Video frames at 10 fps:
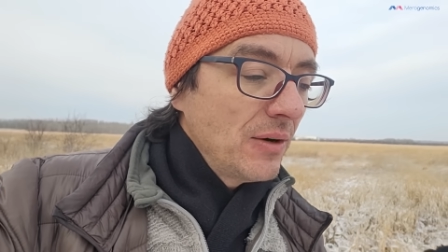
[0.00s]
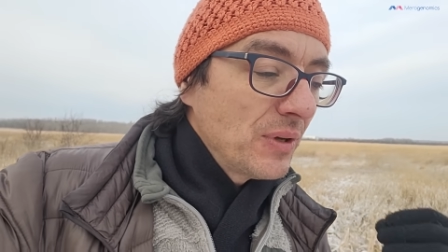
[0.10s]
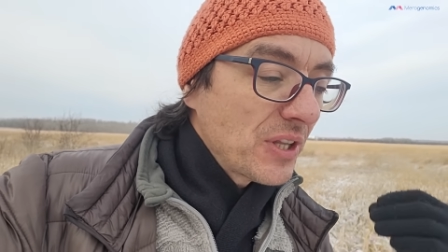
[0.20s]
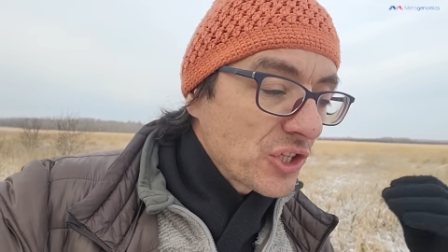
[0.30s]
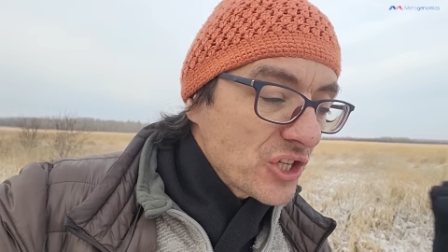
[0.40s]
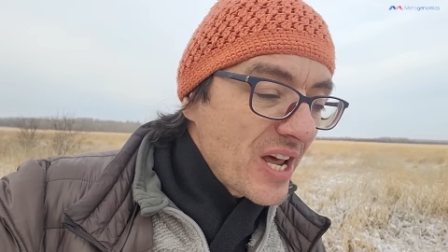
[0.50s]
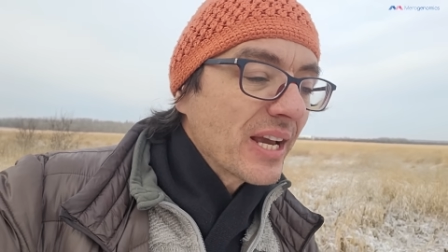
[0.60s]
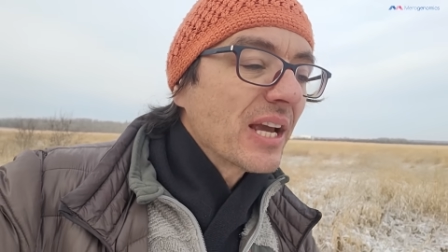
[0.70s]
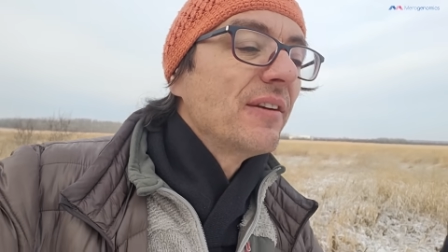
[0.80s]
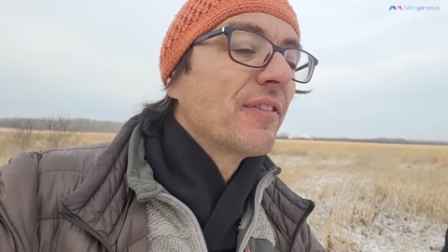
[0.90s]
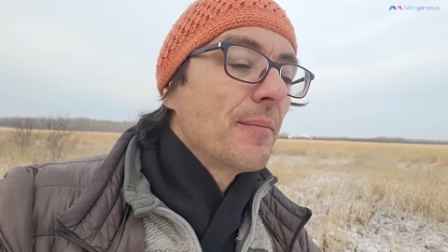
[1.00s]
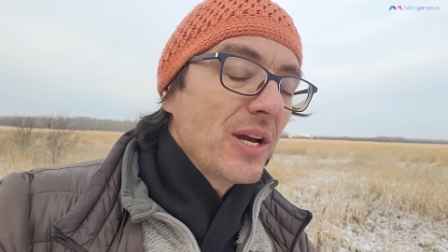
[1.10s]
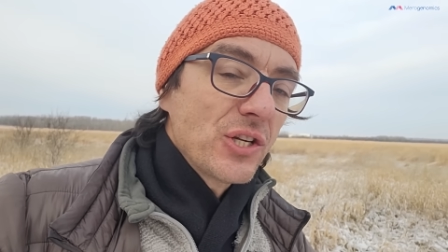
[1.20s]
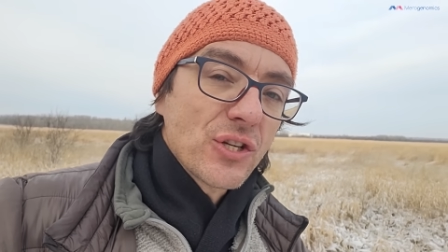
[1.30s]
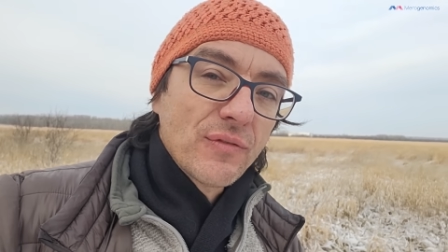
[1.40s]
with the genetic
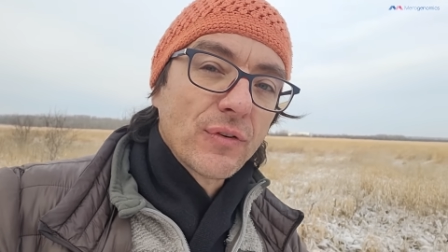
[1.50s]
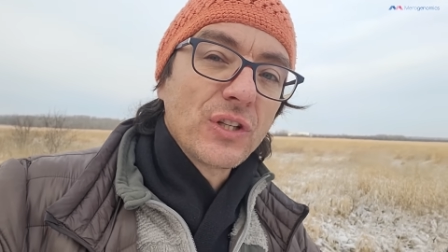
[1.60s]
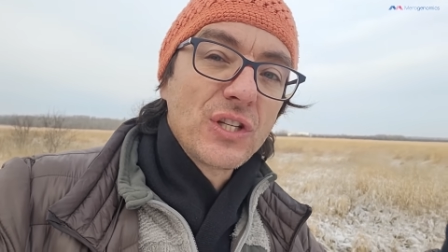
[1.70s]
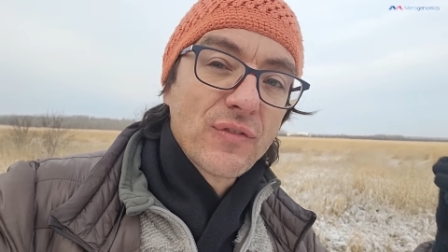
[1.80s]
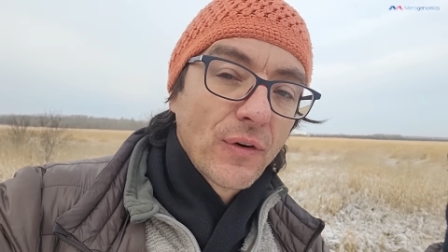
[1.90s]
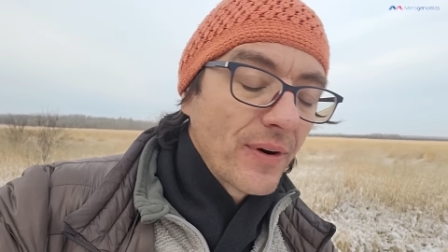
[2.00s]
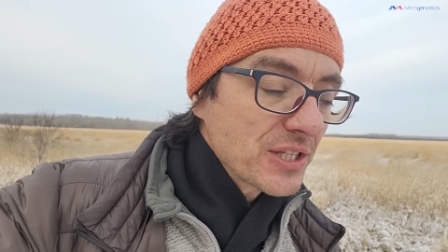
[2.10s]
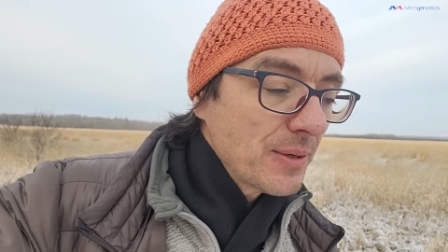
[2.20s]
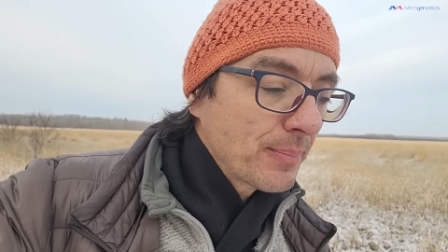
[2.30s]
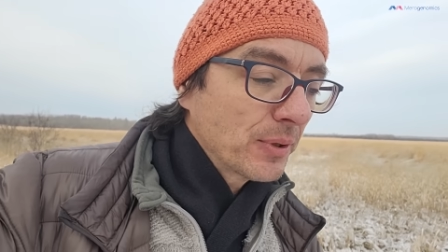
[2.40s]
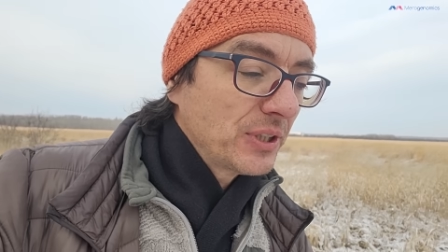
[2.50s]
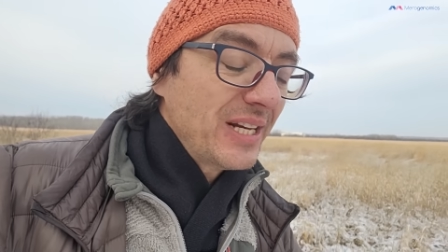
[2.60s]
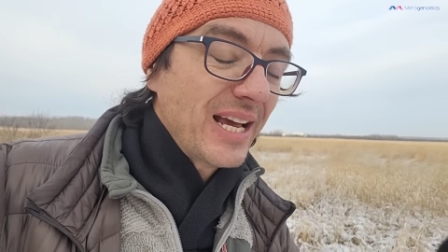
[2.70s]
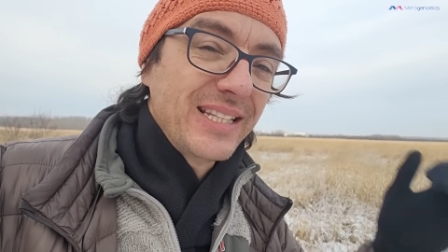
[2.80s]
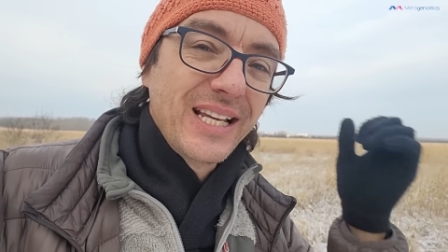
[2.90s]
information for this fluorescent
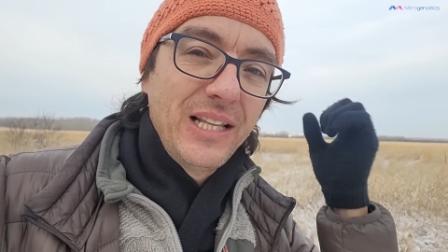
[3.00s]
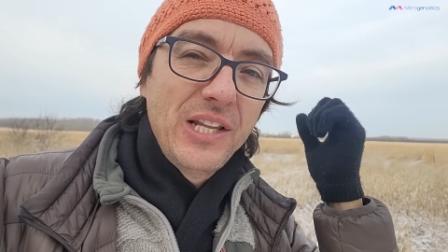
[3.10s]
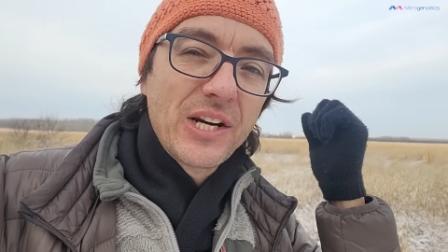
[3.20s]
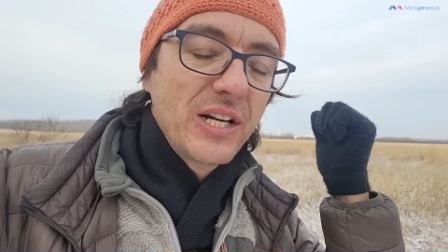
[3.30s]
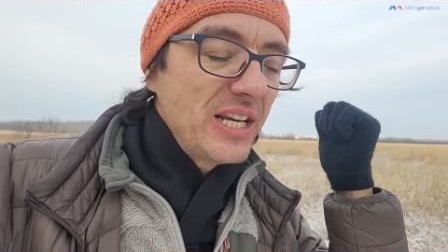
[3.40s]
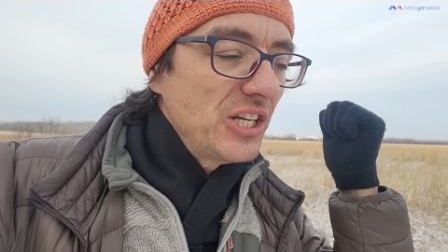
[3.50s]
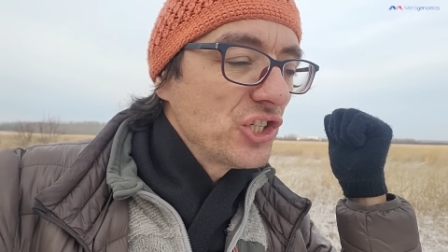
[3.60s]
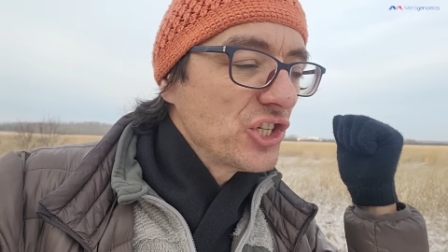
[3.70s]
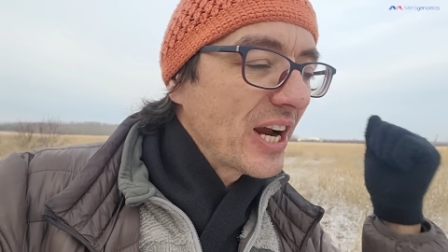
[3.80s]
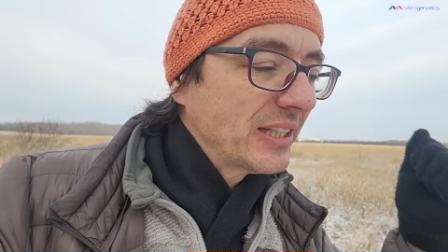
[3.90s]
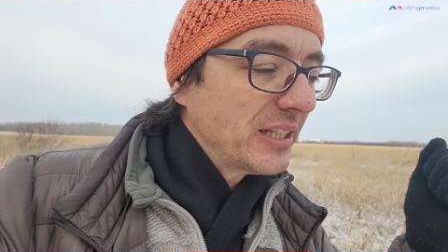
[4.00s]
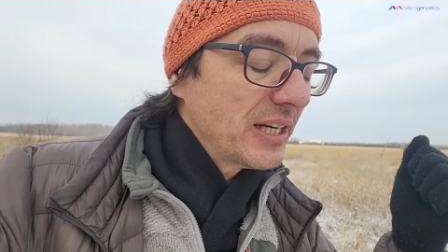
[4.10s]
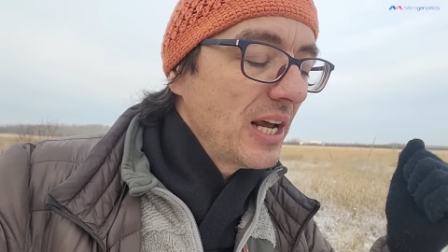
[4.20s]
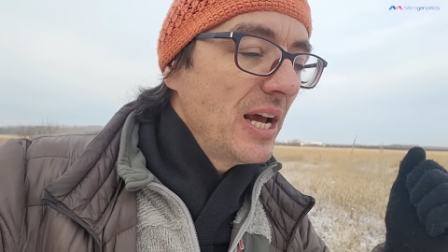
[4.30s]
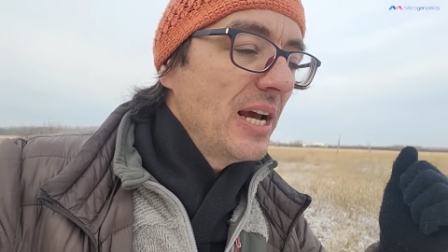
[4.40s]
protein and they literally injected
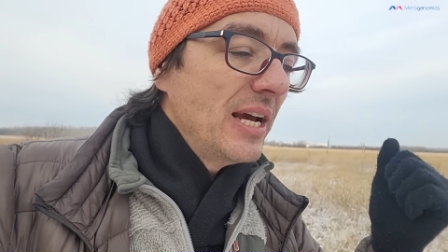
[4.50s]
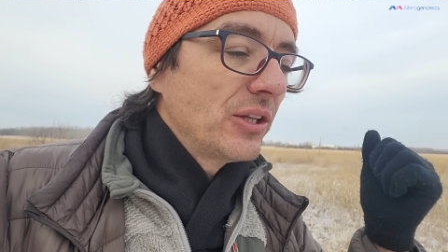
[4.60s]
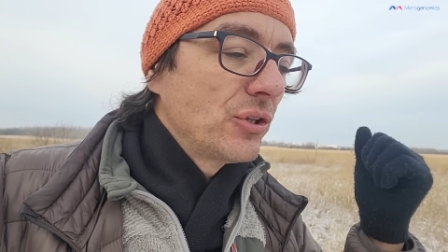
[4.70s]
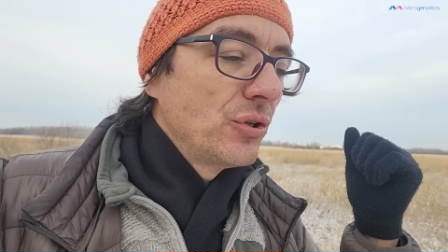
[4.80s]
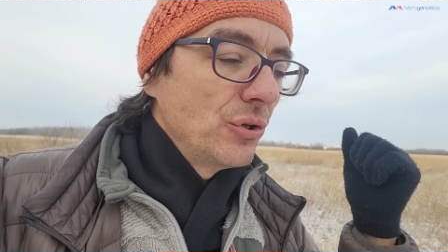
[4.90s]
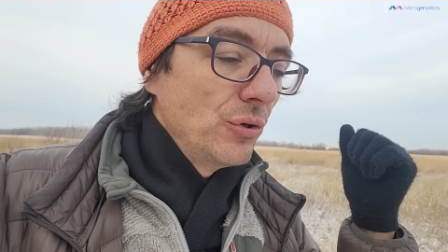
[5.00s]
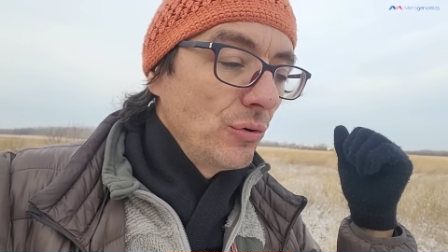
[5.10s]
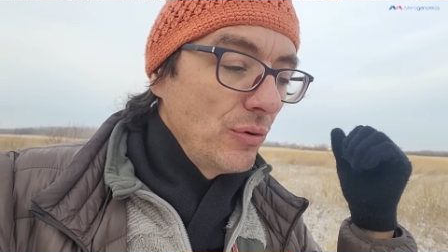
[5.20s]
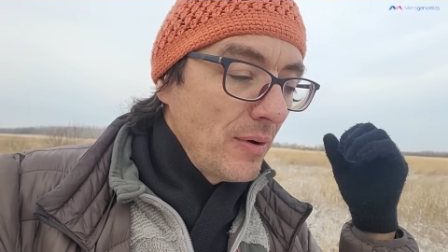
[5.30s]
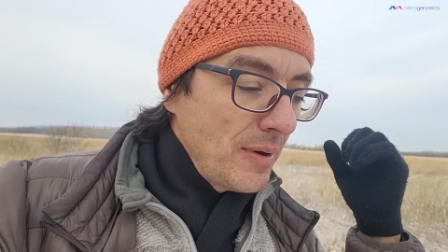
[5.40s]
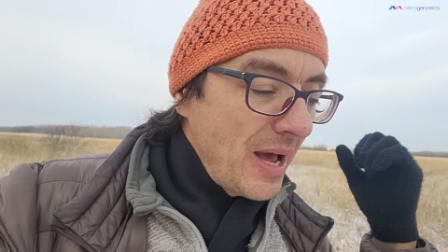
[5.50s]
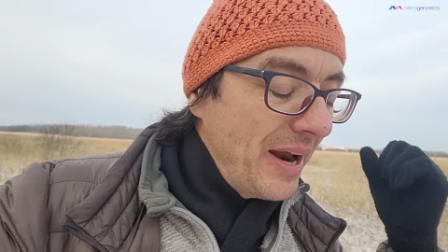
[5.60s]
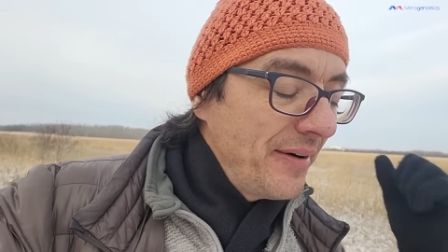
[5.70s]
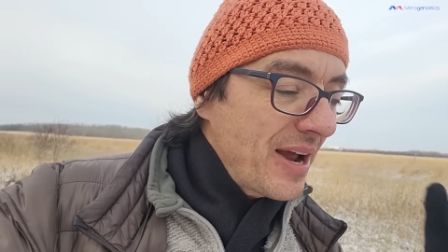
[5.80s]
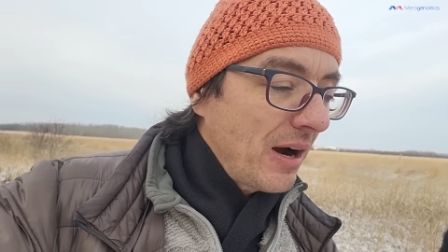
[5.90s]
it into
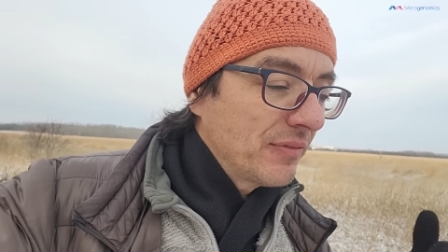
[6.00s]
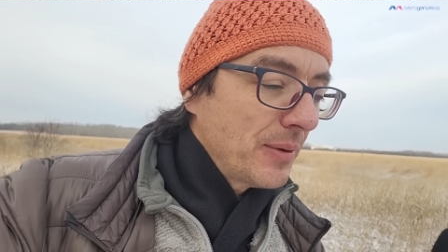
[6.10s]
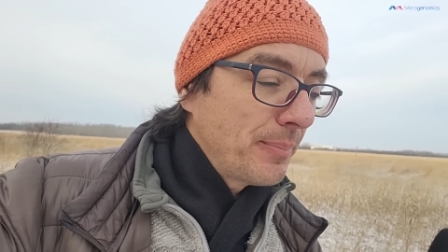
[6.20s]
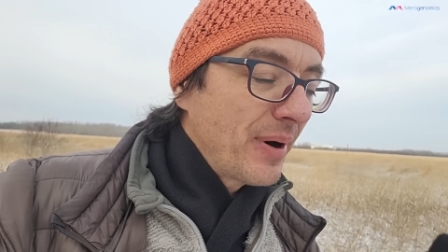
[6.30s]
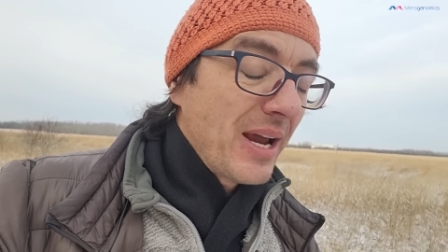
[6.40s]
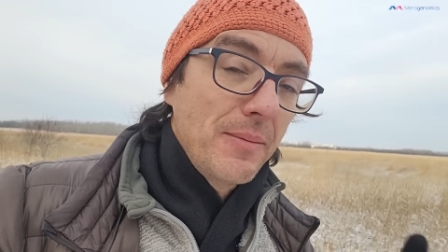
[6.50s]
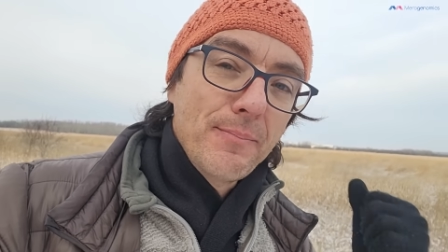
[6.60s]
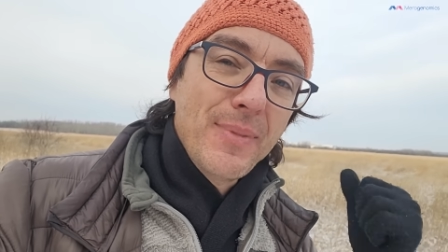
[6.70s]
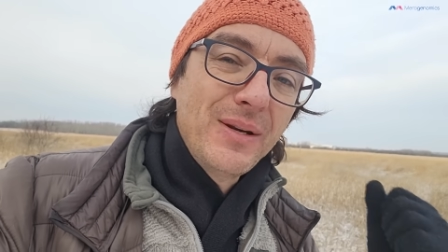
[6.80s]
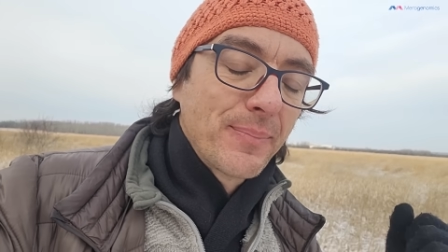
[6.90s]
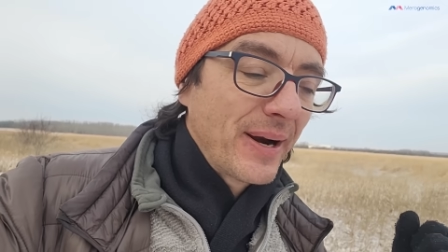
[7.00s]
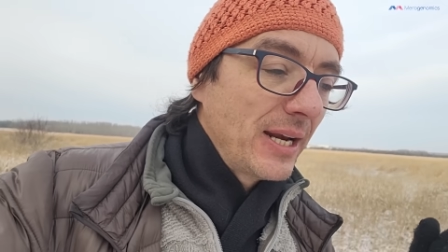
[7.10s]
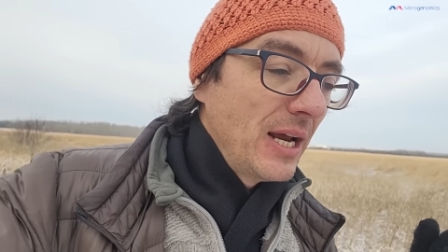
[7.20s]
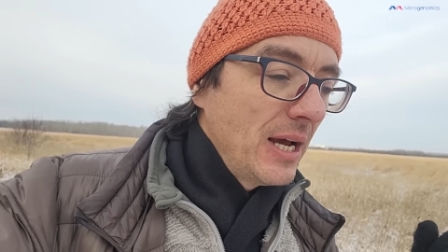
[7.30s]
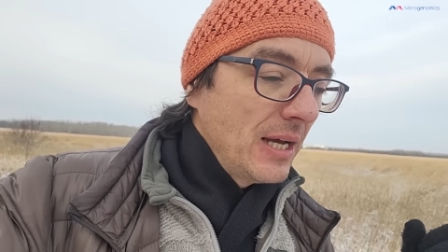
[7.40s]
area of the brain, midbrain,